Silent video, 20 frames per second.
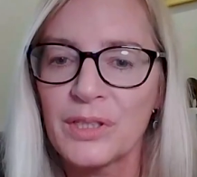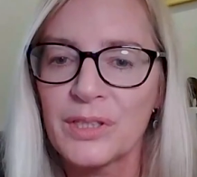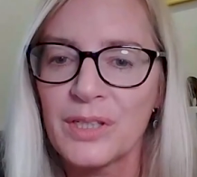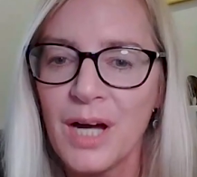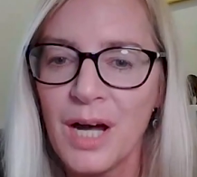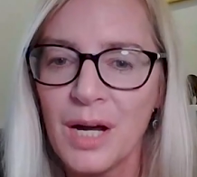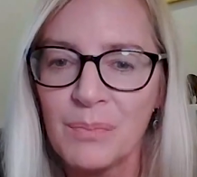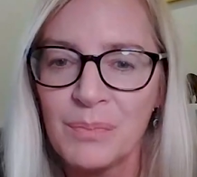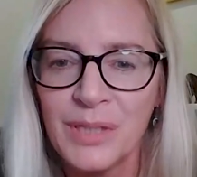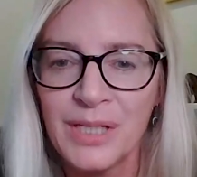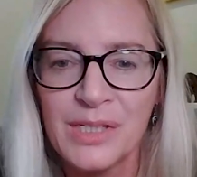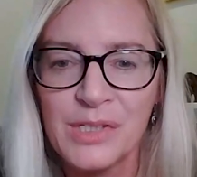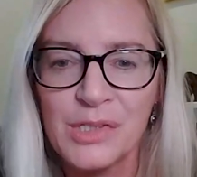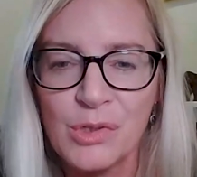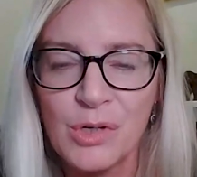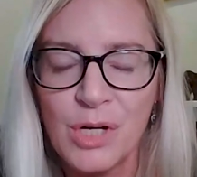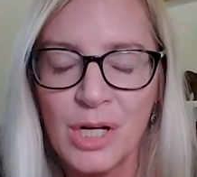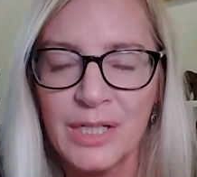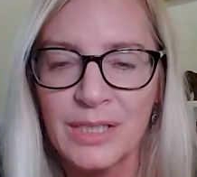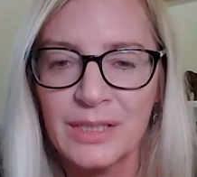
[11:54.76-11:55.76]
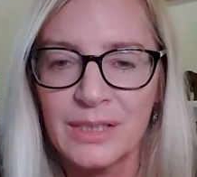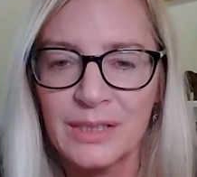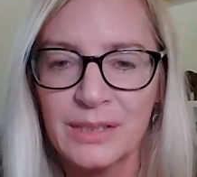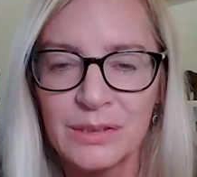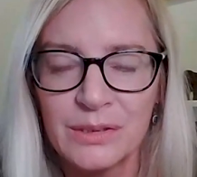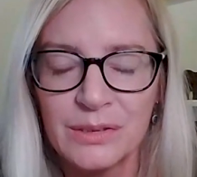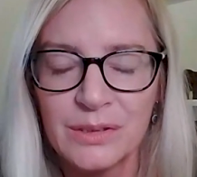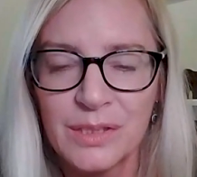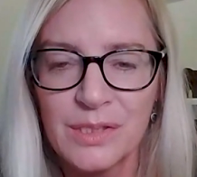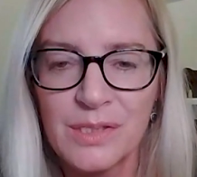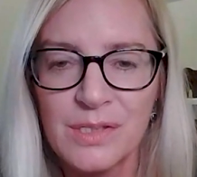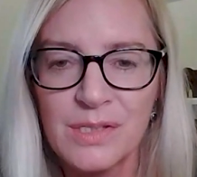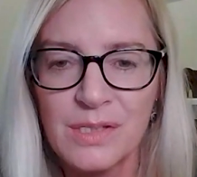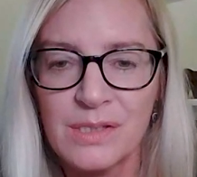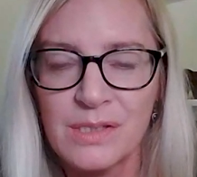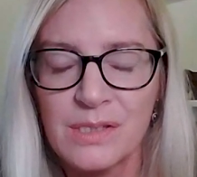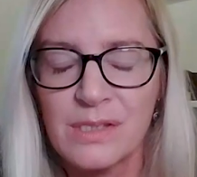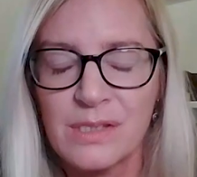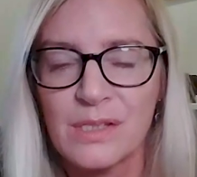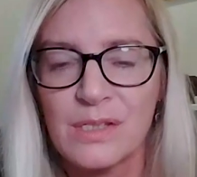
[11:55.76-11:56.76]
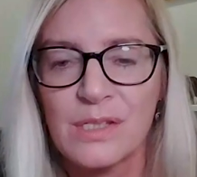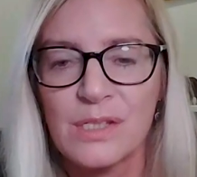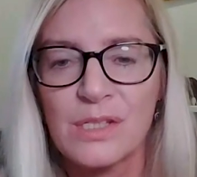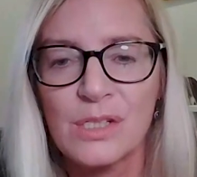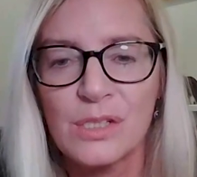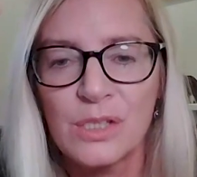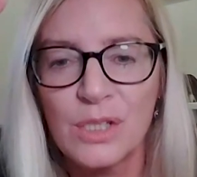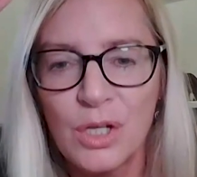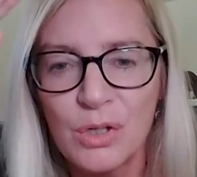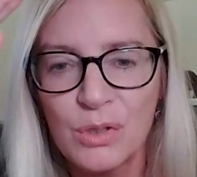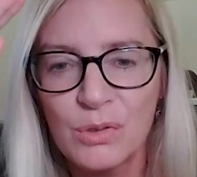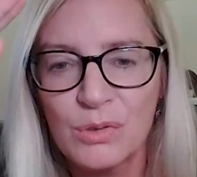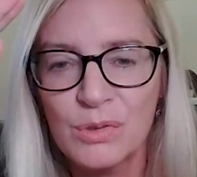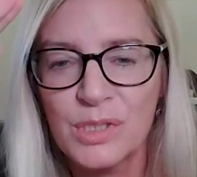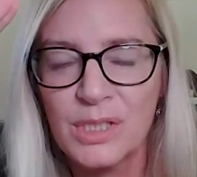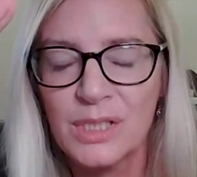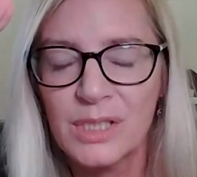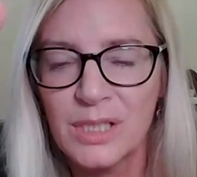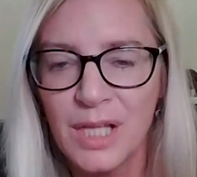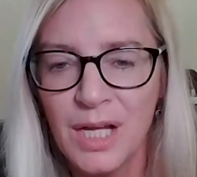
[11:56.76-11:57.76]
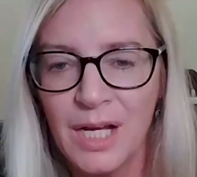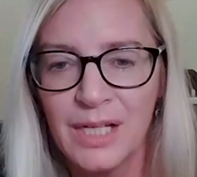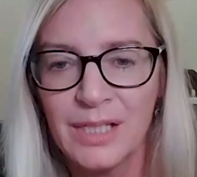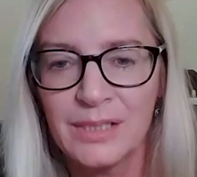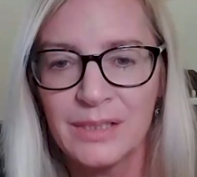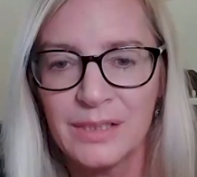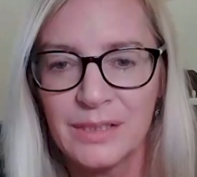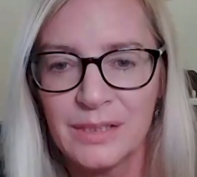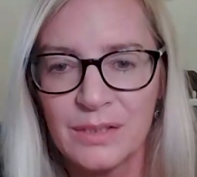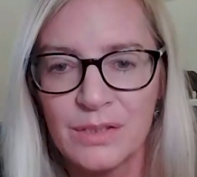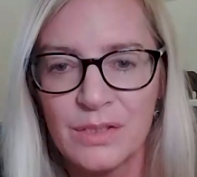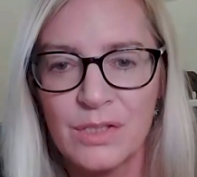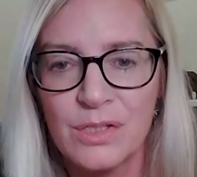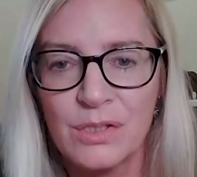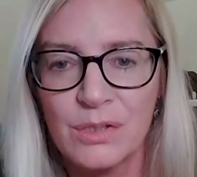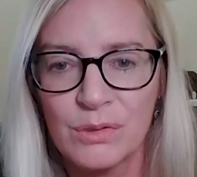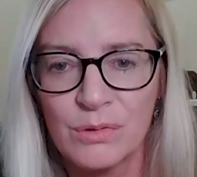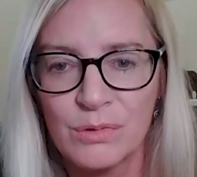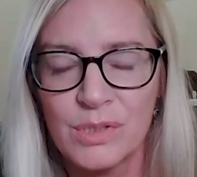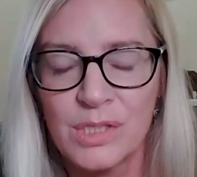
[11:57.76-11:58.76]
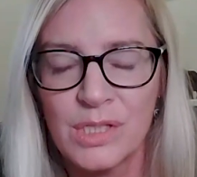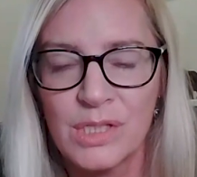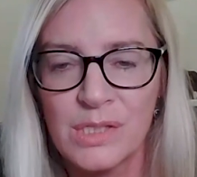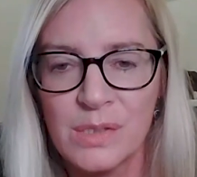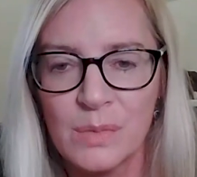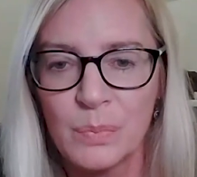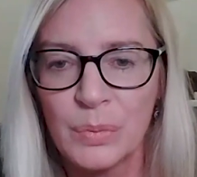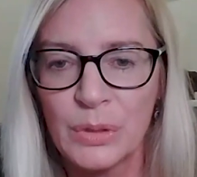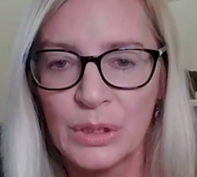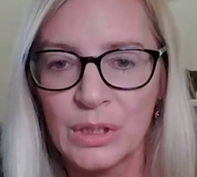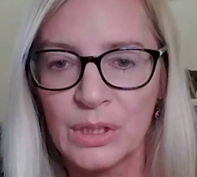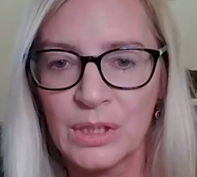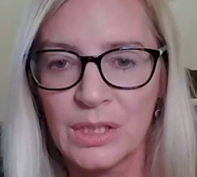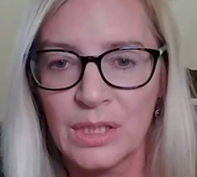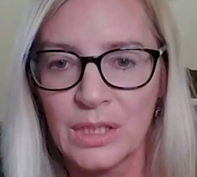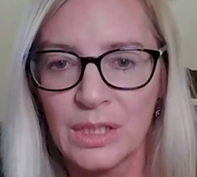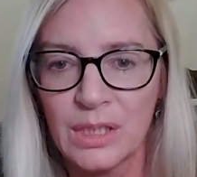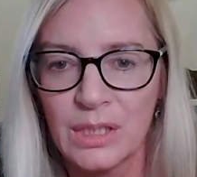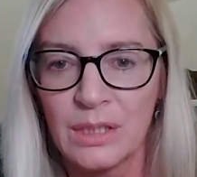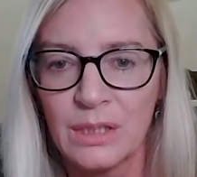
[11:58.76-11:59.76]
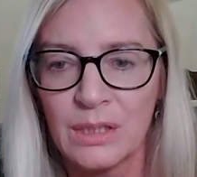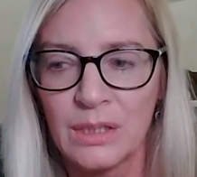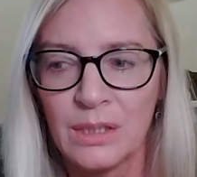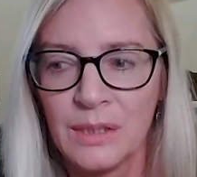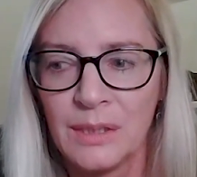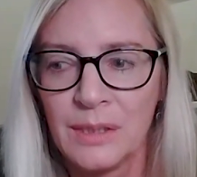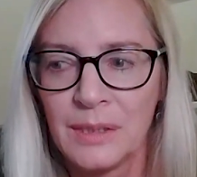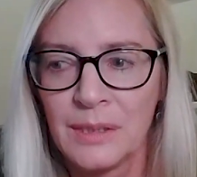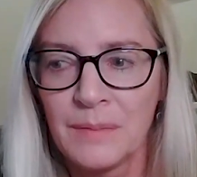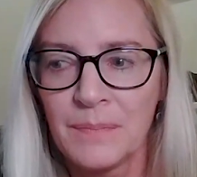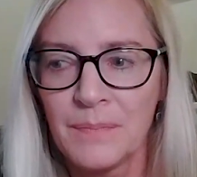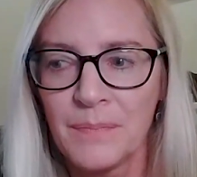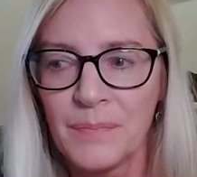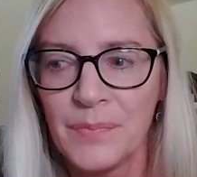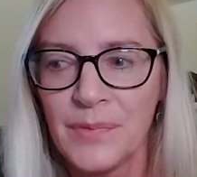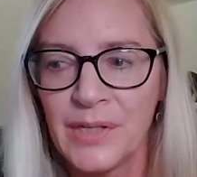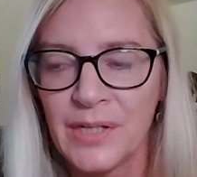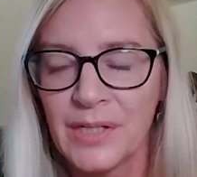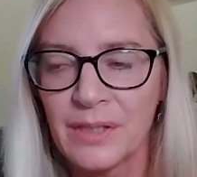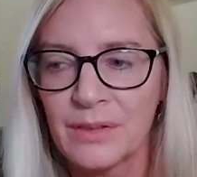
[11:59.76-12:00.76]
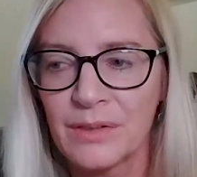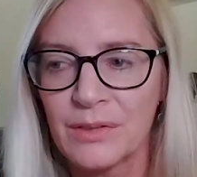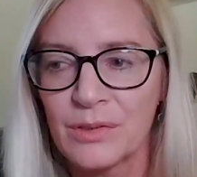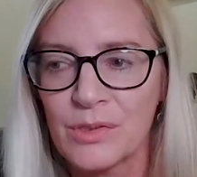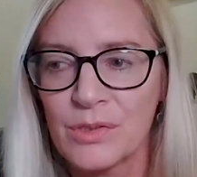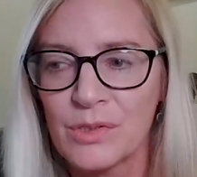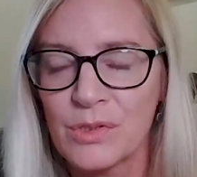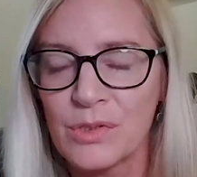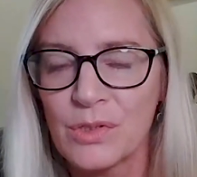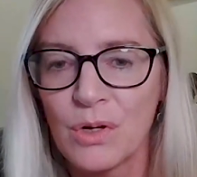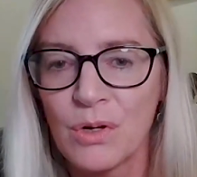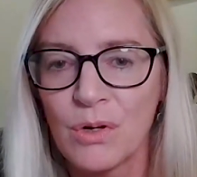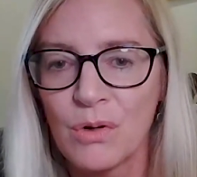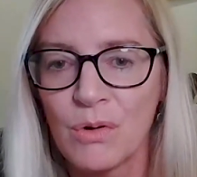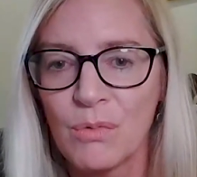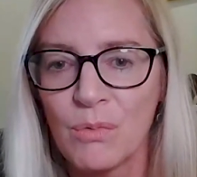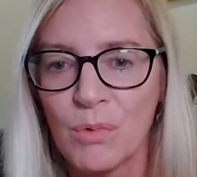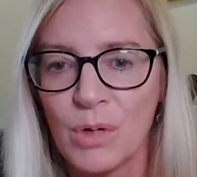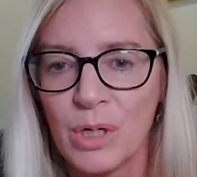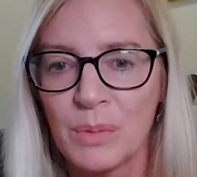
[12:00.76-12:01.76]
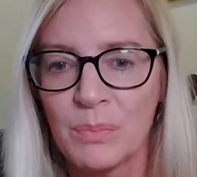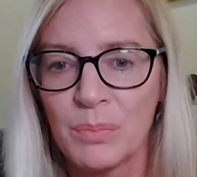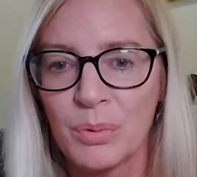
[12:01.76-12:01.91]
complex chronic illness, it's the slow decline into disability that there's no one